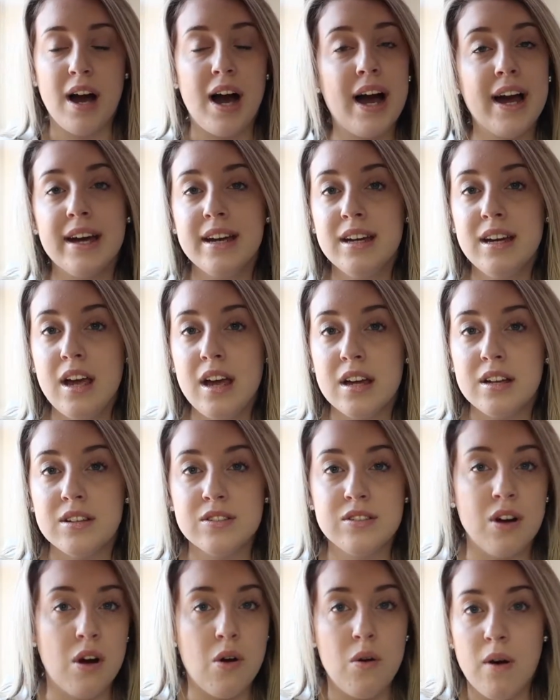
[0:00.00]
I
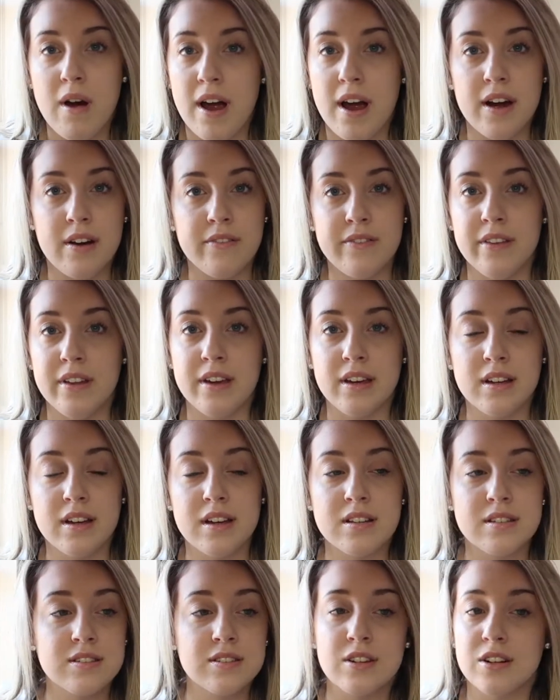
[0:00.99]
don't have
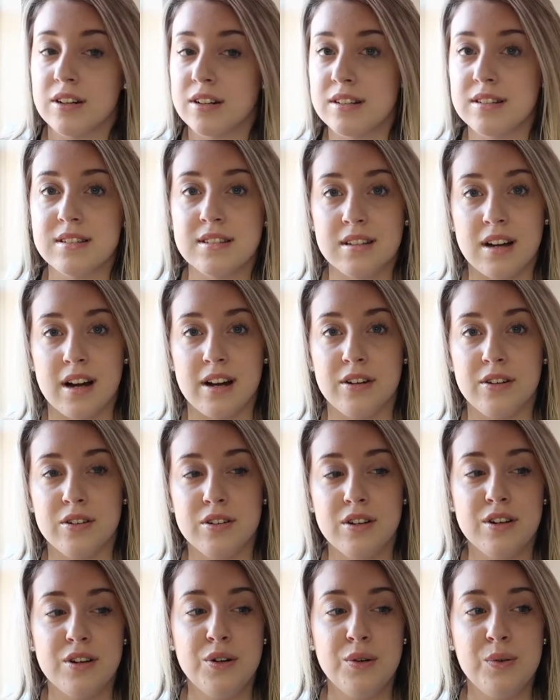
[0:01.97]
like a certain style
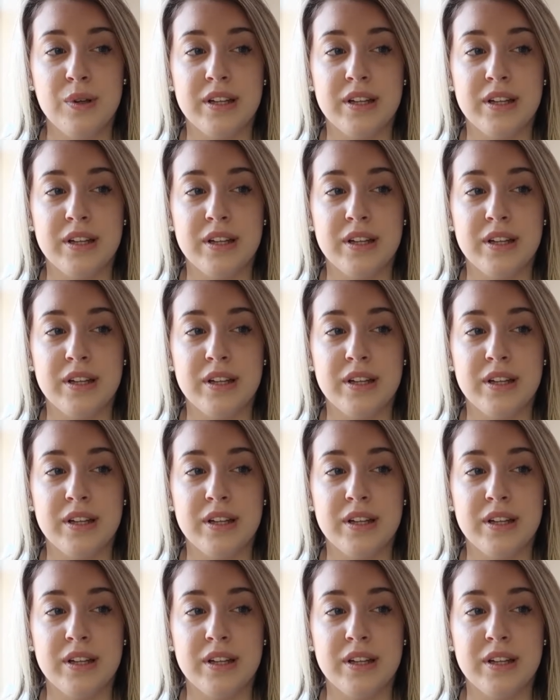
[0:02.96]
though,